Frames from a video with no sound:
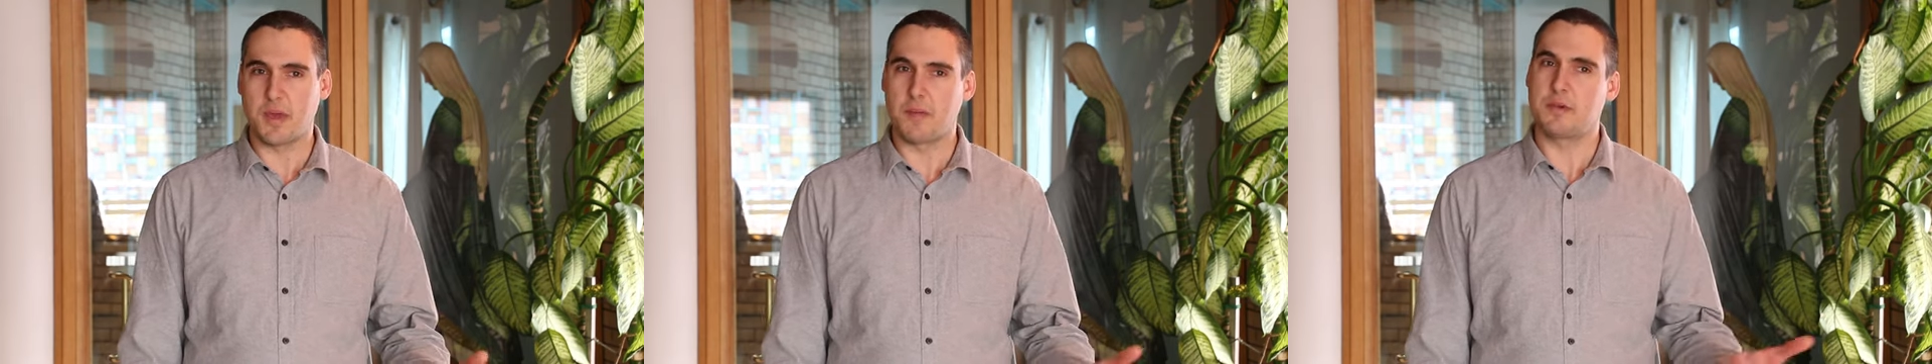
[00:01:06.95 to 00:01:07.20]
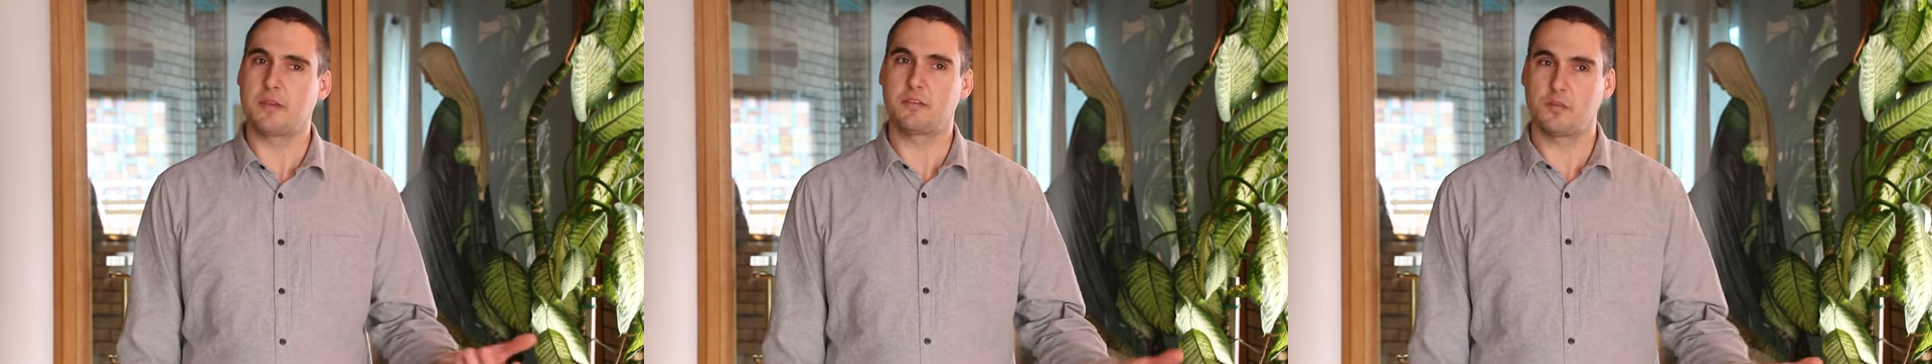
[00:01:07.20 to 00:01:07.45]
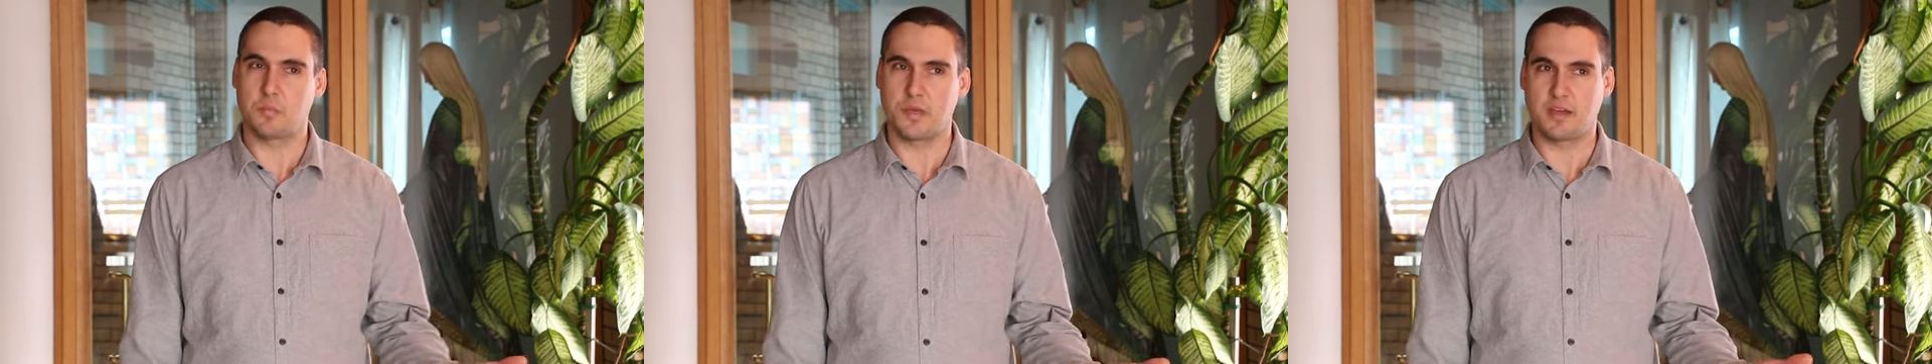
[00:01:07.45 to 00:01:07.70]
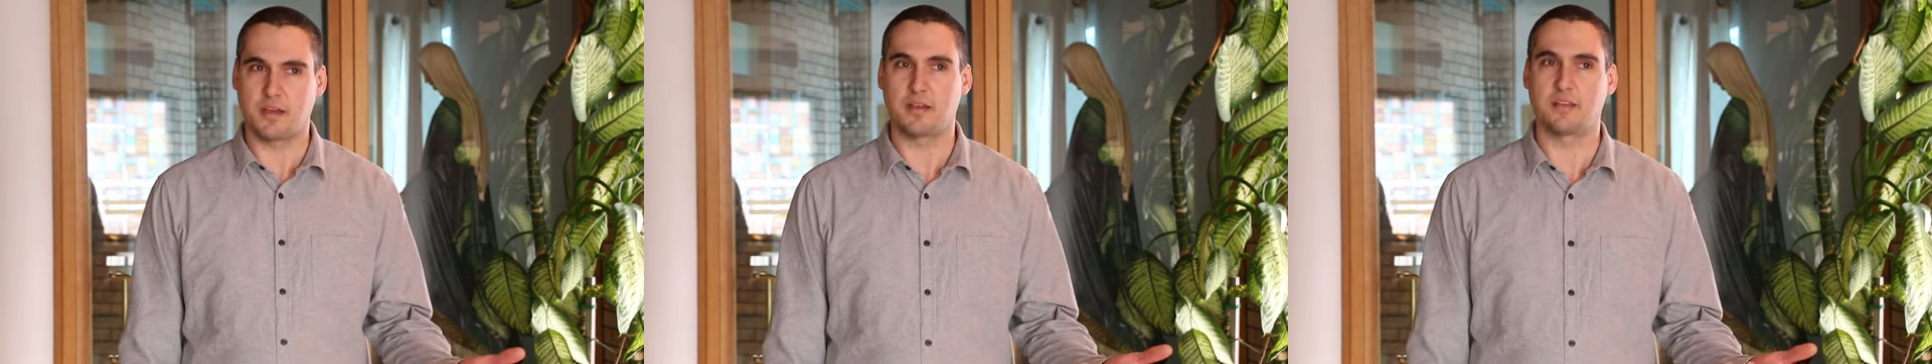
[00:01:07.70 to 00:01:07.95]
maybe it's
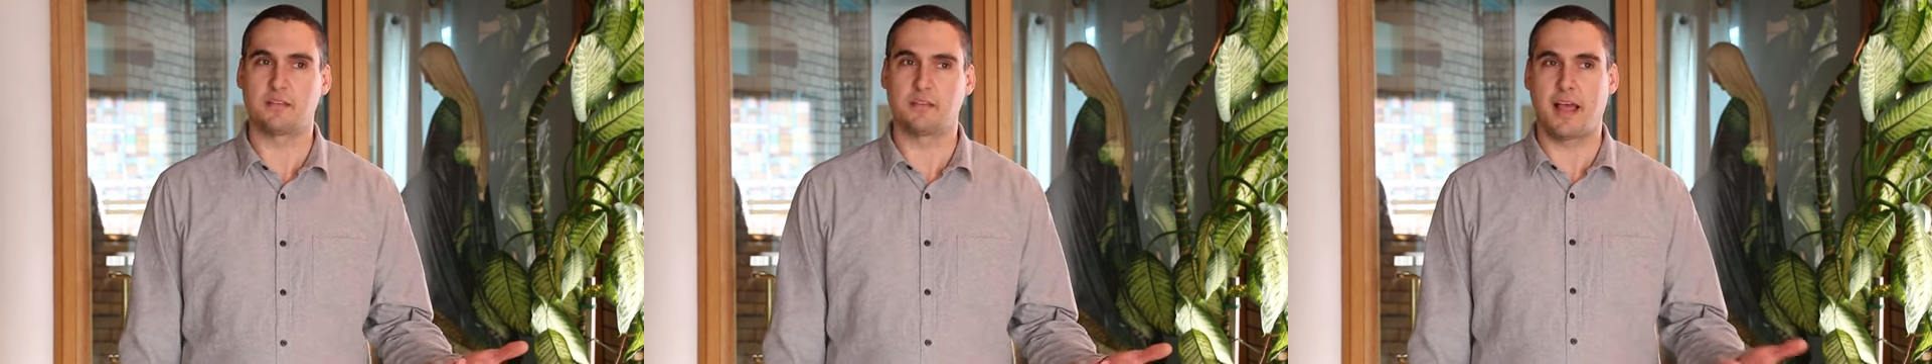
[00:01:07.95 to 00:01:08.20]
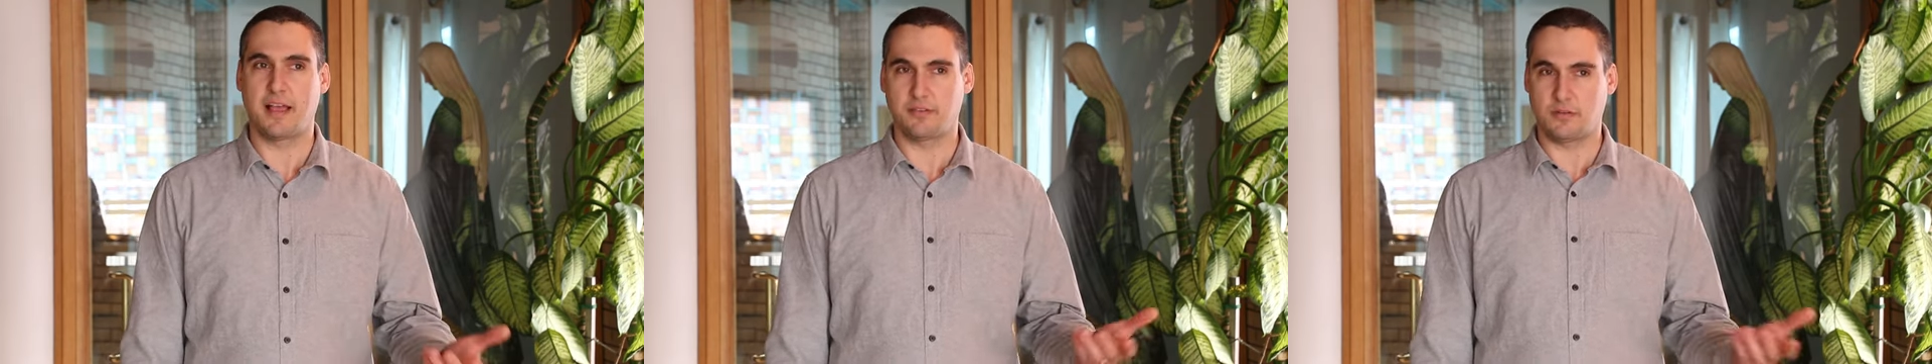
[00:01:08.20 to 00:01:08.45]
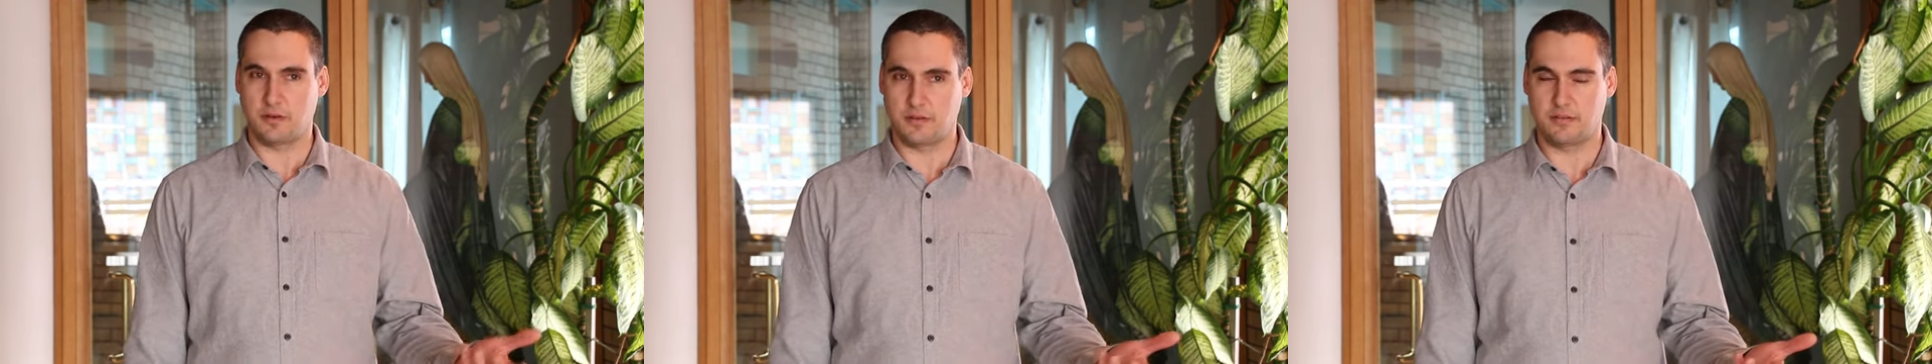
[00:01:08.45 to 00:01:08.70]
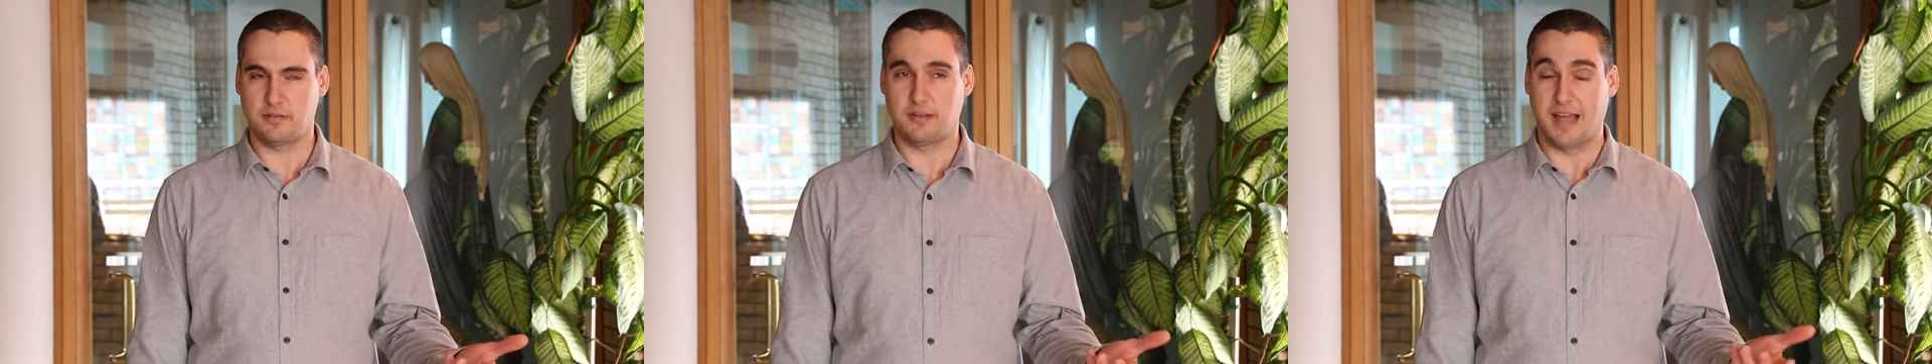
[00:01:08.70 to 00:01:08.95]
because
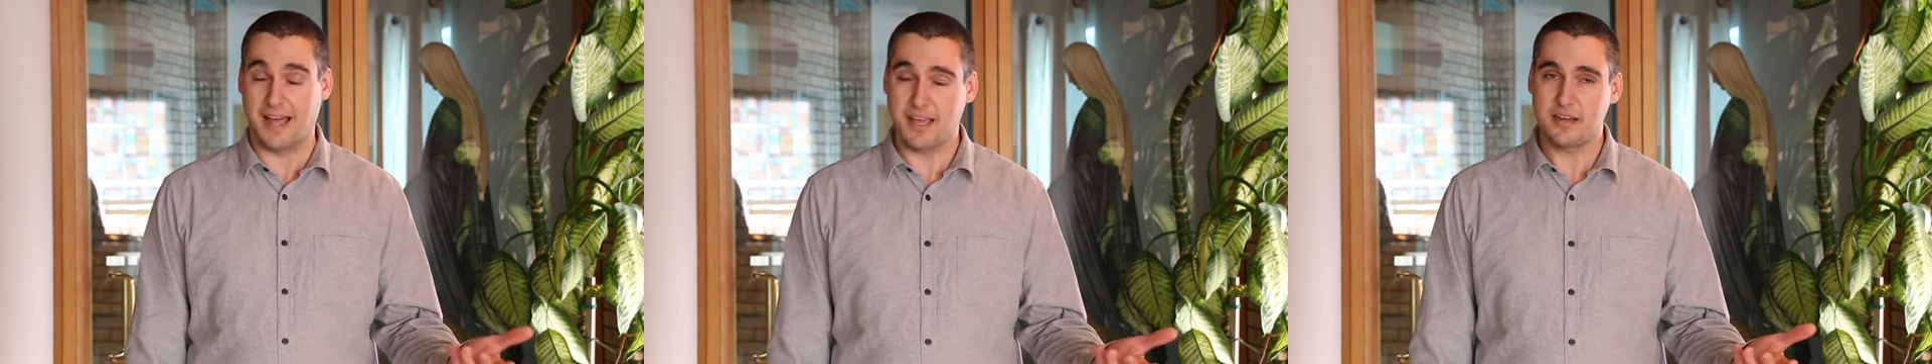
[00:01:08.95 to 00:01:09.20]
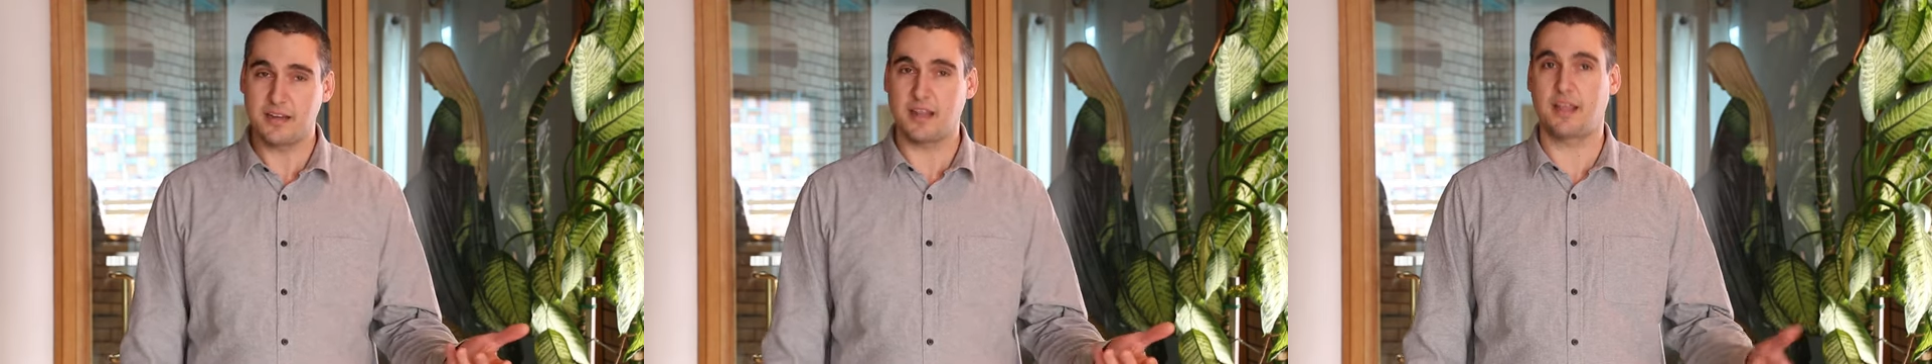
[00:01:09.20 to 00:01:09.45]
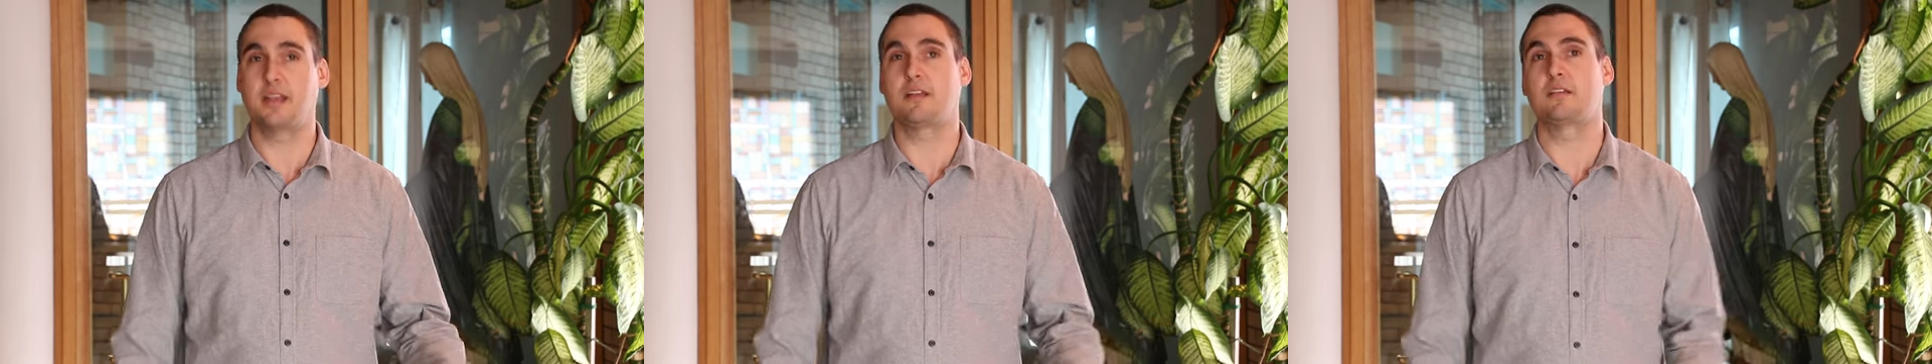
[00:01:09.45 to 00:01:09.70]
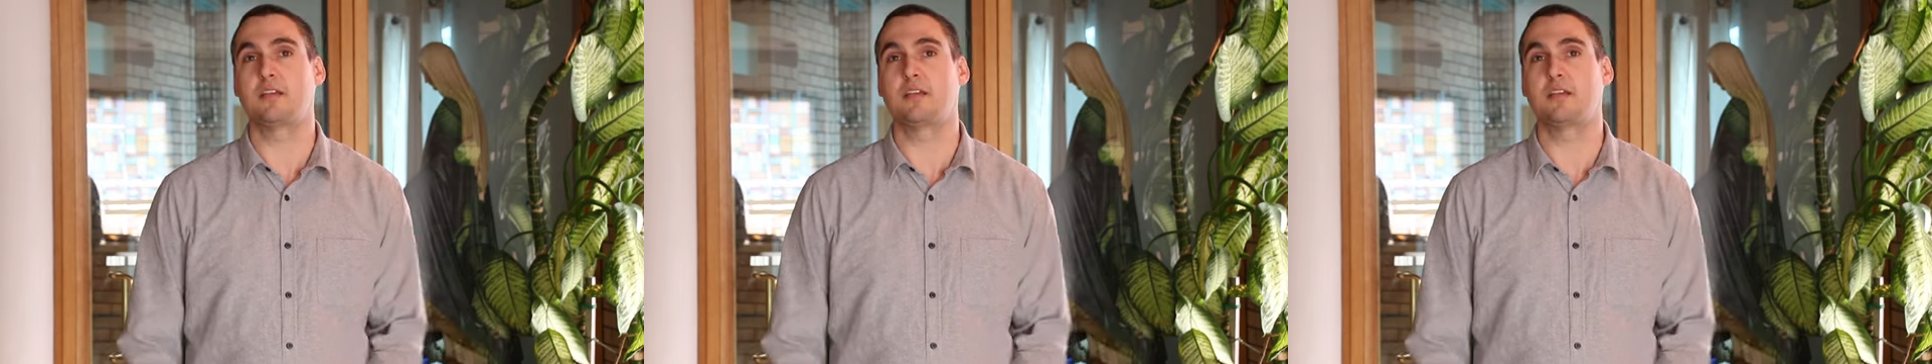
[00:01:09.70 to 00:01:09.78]
Lazarus died and